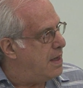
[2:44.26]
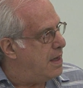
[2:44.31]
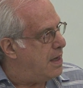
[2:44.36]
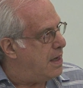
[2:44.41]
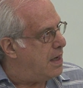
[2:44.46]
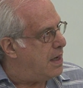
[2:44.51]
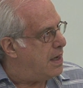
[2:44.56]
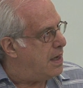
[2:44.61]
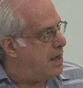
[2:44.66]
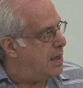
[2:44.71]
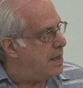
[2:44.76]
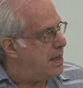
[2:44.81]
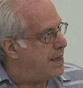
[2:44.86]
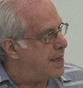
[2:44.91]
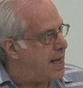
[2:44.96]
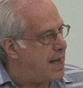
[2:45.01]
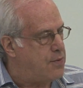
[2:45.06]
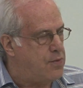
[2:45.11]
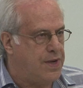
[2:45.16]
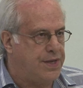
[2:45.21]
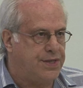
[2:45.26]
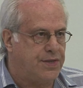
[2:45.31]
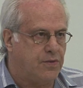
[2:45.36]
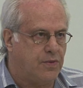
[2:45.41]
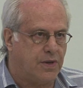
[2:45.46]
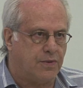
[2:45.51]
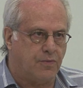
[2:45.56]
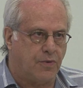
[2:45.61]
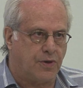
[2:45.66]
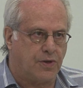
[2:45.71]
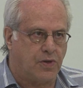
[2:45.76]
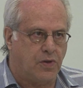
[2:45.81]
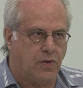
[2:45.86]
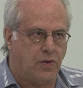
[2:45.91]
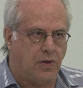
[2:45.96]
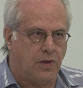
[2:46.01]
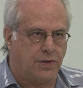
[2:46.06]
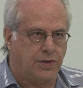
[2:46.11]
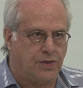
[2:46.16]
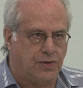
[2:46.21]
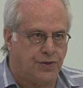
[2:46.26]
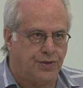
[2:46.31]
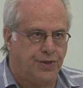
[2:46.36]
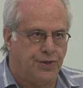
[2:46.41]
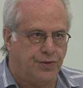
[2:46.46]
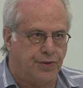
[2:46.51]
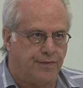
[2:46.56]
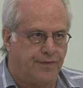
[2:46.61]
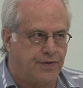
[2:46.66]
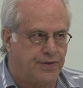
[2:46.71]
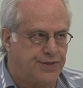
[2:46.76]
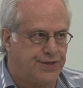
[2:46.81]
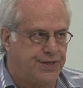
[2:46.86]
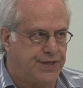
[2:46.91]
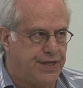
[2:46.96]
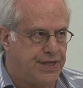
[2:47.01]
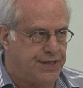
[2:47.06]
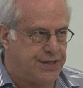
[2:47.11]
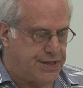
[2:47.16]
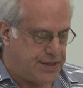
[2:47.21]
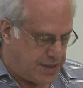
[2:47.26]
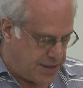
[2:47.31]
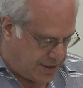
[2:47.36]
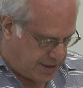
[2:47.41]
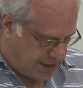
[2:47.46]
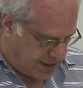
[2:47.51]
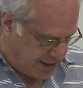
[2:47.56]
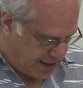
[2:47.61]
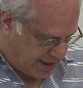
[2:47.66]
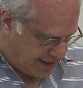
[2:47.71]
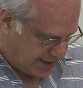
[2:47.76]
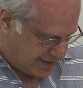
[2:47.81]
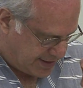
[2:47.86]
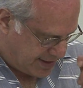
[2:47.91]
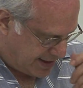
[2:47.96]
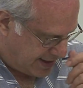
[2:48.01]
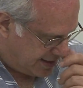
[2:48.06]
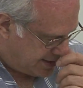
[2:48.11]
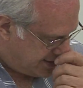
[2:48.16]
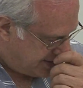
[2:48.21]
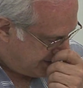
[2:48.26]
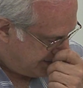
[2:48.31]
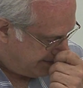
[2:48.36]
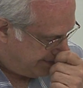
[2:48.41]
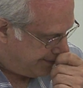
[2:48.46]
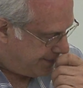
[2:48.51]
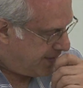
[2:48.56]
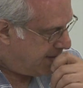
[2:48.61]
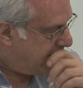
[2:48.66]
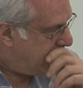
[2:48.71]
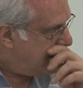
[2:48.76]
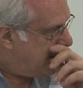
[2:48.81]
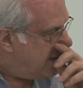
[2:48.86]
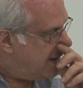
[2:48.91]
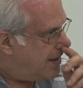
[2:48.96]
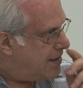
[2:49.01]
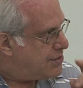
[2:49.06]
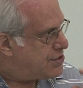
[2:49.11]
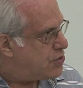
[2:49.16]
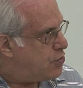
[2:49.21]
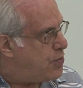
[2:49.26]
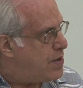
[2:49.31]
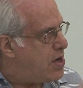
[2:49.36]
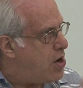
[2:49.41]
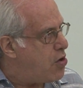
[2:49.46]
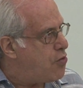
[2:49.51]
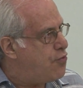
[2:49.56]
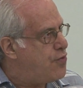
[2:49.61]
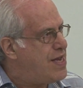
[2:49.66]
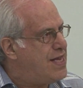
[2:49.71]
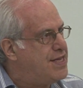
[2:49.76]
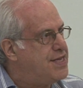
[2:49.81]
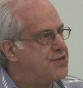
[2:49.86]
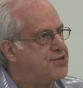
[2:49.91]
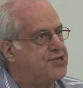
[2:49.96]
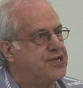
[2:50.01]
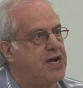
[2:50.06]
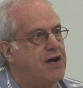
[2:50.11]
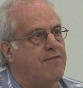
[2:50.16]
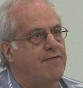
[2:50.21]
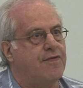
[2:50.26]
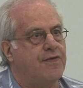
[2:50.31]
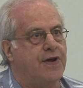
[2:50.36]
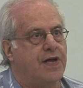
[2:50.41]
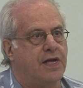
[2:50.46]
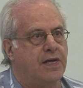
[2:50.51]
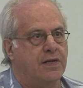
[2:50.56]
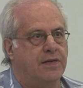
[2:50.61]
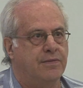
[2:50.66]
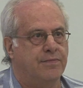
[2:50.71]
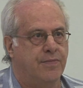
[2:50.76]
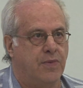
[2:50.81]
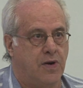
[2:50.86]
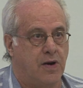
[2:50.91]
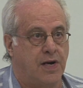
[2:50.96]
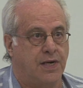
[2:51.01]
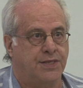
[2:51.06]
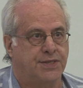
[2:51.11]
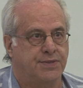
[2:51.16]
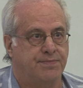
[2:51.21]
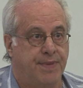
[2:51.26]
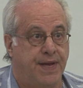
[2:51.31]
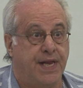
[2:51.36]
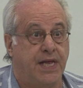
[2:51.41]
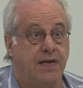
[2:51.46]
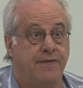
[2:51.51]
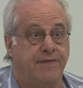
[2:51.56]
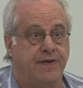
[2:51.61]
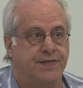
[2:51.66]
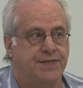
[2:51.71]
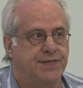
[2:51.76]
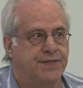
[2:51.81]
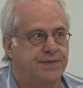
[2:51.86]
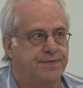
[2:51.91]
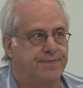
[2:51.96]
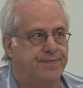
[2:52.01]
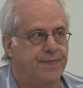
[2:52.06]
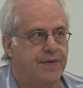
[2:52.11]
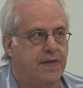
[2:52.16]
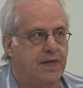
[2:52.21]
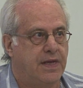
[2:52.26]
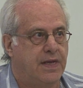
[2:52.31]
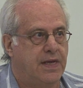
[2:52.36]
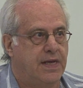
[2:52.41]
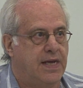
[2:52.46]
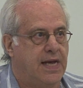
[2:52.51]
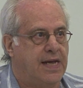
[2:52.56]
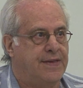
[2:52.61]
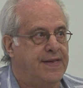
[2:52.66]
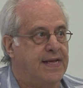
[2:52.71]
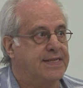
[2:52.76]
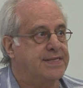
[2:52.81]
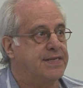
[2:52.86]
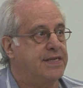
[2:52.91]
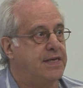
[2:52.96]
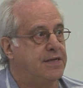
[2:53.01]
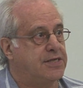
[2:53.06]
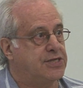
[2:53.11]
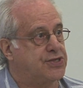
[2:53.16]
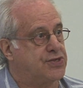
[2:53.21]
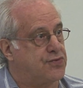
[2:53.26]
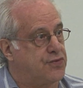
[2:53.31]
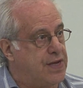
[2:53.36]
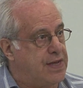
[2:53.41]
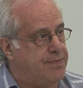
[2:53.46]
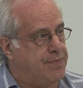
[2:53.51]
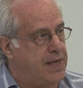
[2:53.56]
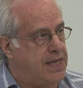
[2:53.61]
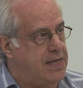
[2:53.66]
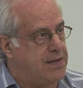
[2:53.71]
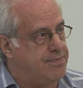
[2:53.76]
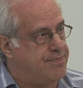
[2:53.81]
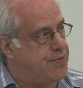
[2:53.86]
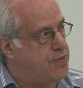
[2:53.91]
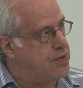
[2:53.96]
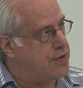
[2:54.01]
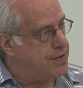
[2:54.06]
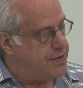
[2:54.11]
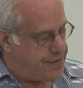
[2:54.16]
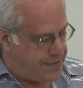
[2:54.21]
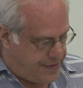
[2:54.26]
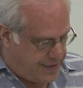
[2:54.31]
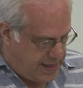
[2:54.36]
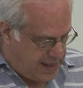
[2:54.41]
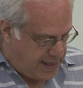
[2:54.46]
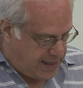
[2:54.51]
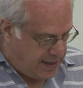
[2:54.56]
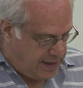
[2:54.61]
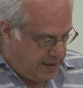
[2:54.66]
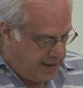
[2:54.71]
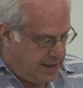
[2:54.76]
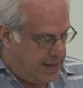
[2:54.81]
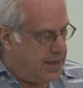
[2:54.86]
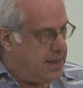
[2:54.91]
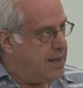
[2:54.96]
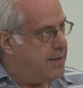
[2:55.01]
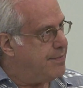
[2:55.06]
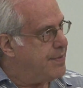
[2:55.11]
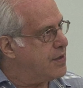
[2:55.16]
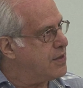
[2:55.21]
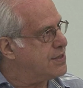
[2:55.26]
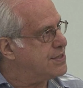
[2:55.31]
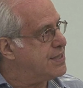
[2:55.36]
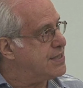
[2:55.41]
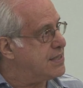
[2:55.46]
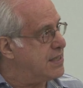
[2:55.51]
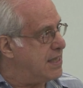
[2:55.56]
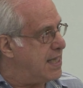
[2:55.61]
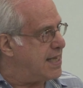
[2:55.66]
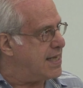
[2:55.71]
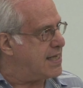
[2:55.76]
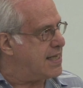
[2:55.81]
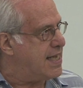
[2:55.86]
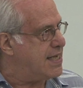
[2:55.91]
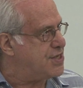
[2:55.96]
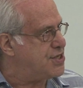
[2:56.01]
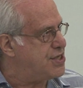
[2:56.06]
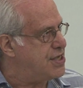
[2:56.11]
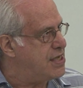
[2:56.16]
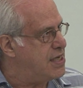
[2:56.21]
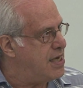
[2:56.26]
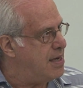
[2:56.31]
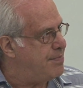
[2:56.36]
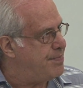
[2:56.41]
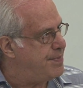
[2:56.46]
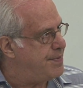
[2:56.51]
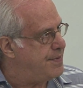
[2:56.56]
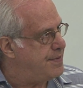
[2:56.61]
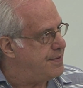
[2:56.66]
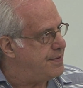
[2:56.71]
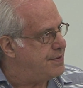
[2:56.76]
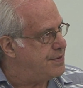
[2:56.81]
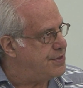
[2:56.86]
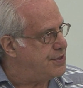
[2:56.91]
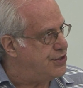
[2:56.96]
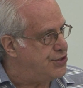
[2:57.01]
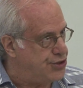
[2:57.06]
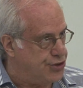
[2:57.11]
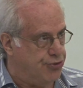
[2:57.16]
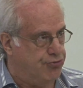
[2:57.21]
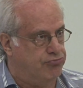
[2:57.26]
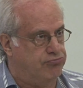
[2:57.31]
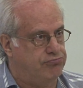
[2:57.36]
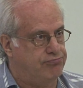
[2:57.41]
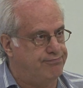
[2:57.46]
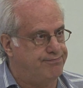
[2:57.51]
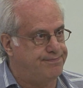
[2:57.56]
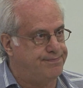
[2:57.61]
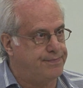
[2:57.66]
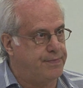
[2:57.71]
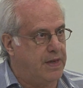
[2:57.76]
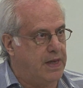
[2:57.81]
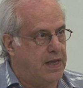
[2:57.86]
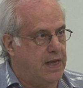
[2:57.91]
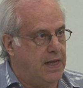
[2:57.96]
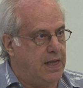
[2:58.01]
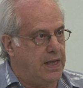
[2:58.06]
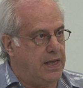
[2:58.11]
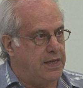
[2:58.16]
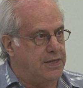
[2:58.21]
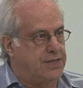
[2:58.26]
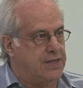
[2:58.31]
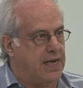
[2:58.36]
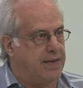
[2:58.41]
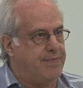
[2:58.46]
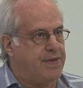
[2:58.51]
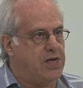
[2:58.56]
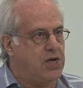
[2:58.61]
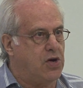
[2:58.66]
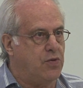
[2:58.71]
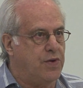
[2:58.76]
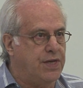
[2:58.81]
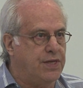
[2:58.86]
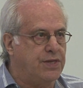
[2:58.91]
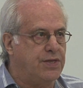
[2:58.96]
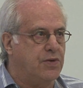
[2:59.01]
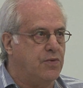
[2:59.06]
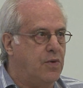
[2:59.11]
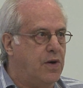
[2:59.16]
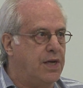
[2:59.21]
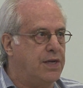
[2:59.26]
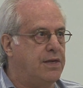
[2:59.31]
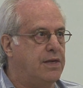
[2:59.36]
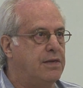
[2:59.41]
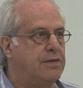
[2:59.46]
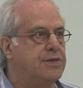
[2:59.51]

And I went to what were called good universities in the United States. So we are rediscovering Marx, many of us. And that's an extremely important thing because there's a lot of catching up to do. So let me go into what